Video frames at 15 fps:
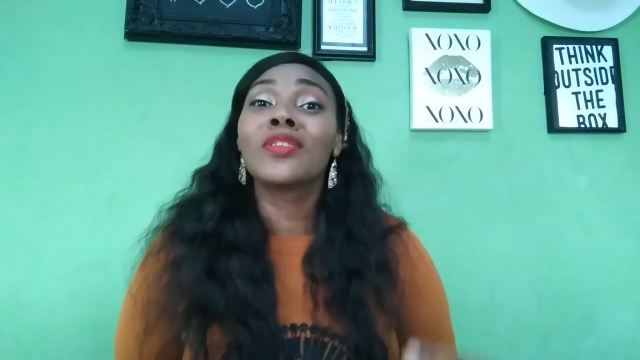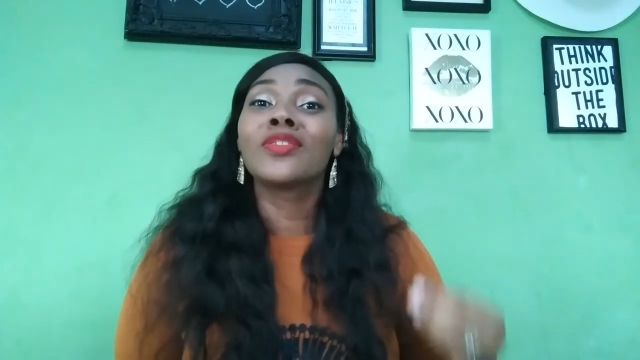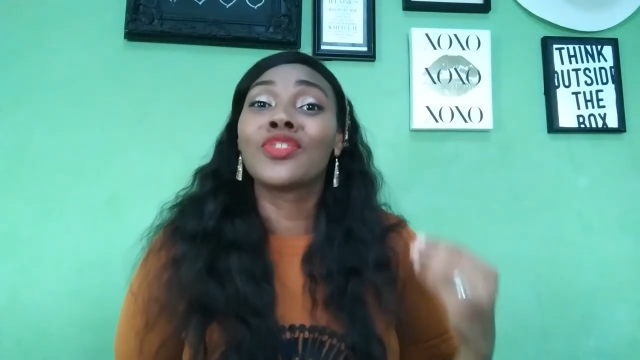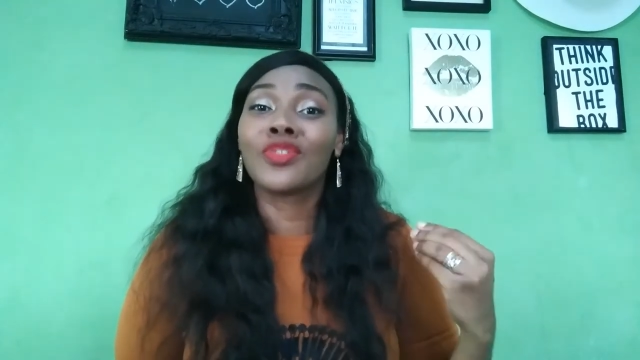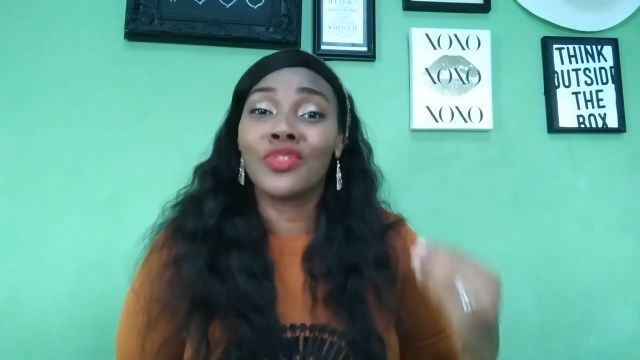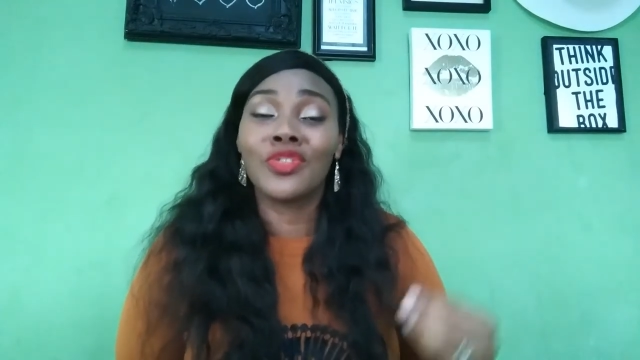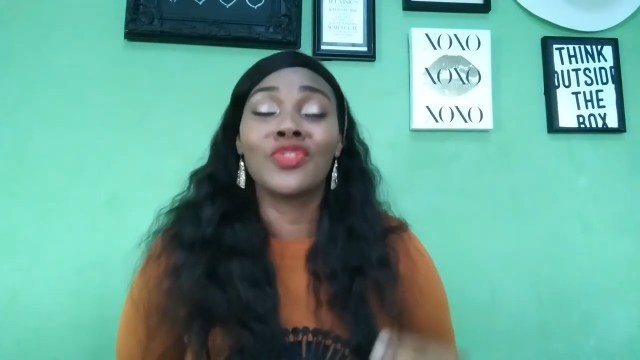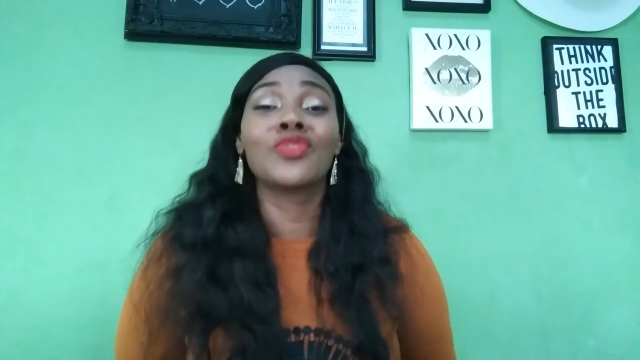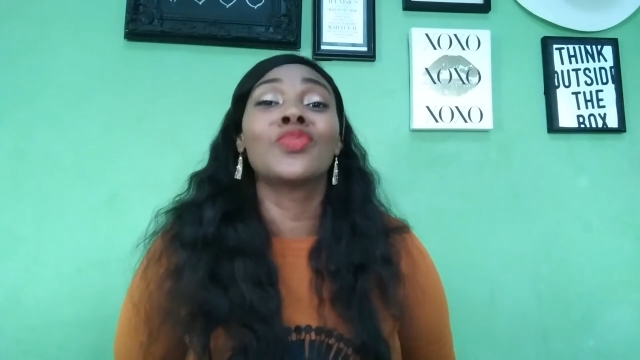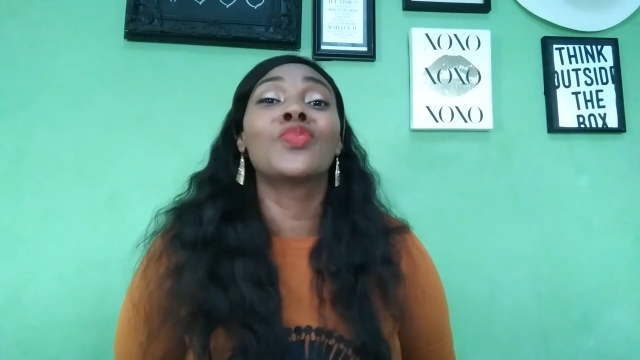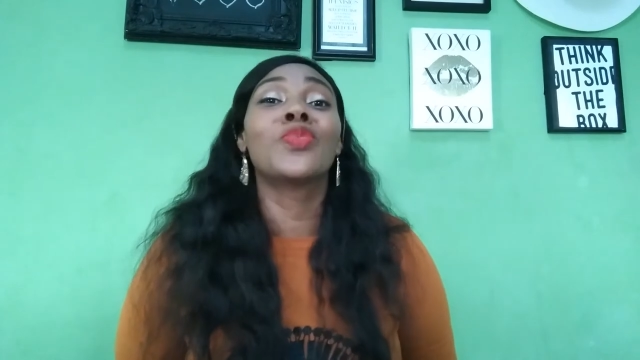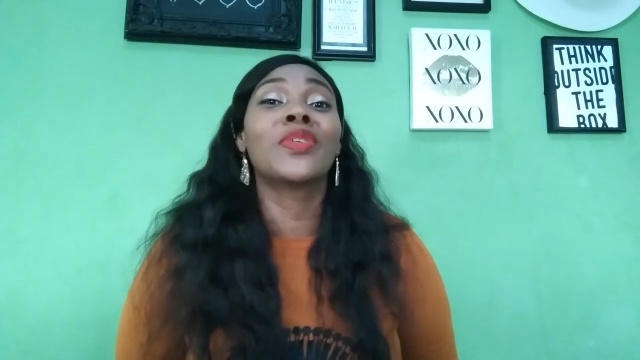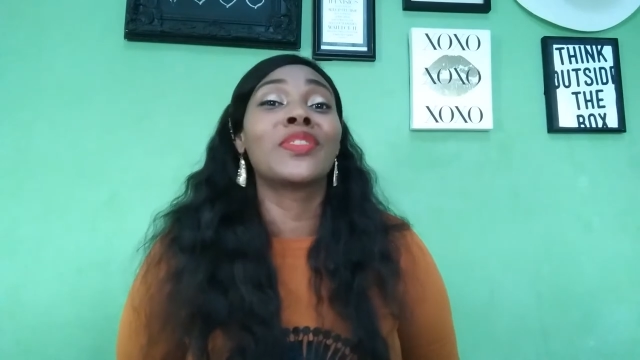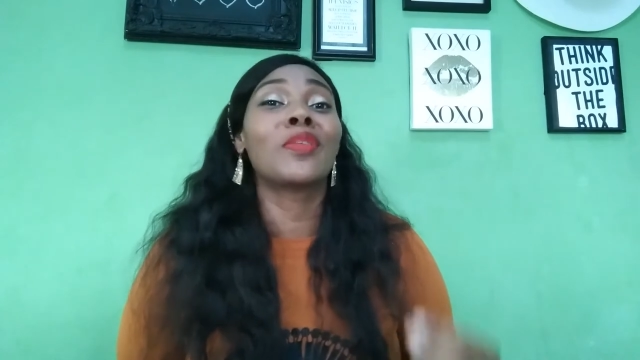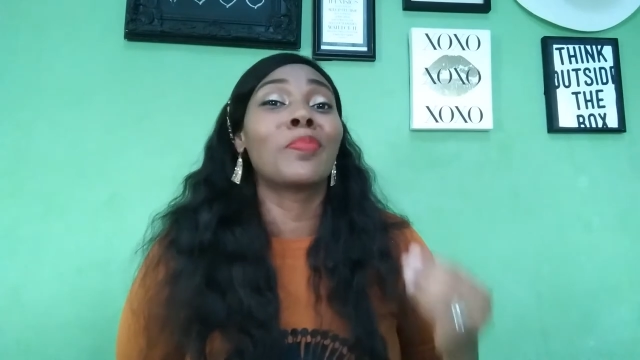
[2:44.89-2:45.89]
to do
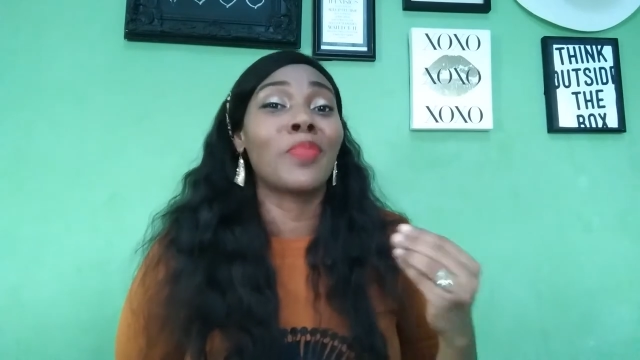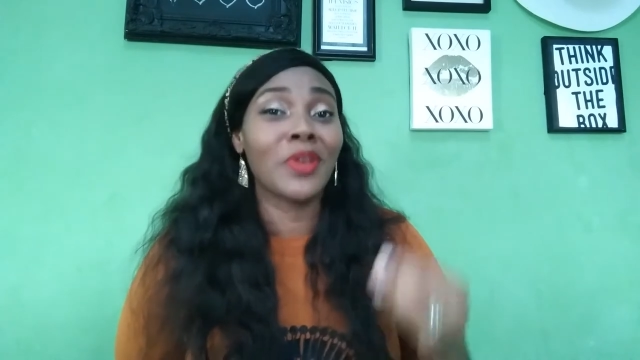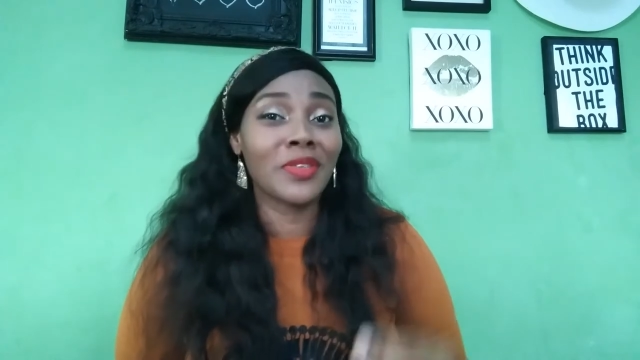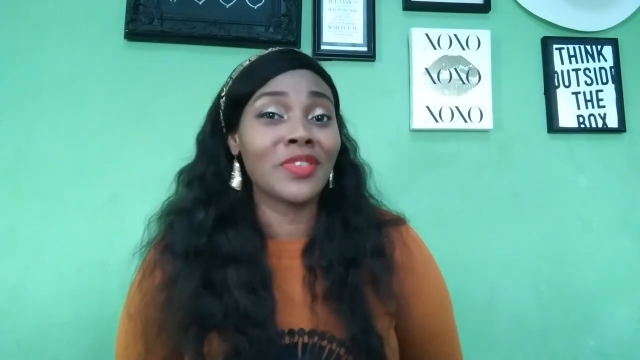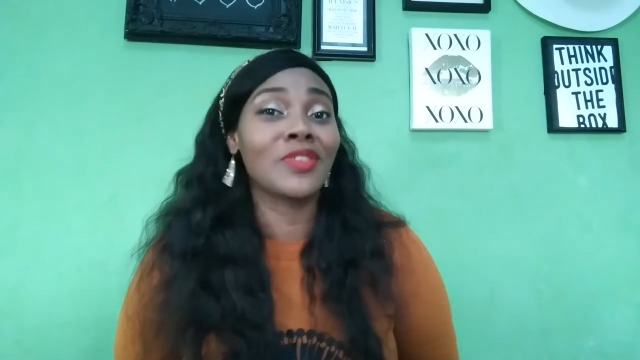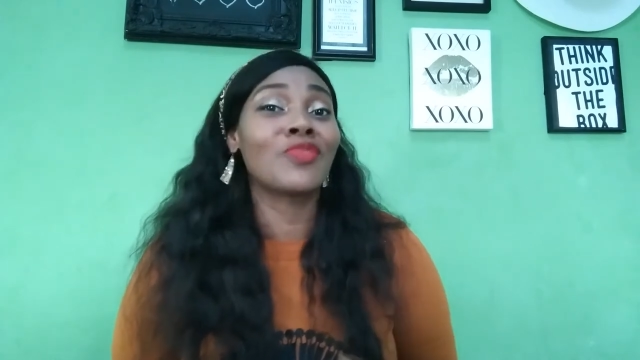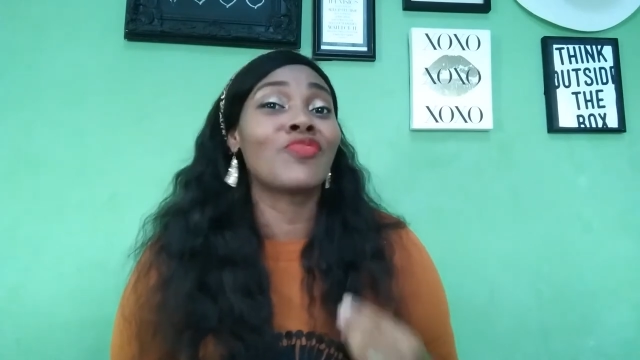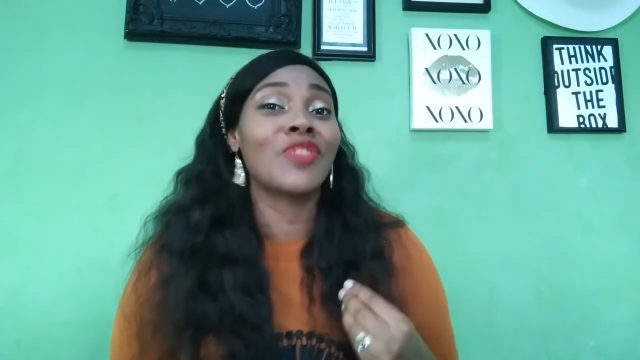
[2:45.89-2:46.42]
with the person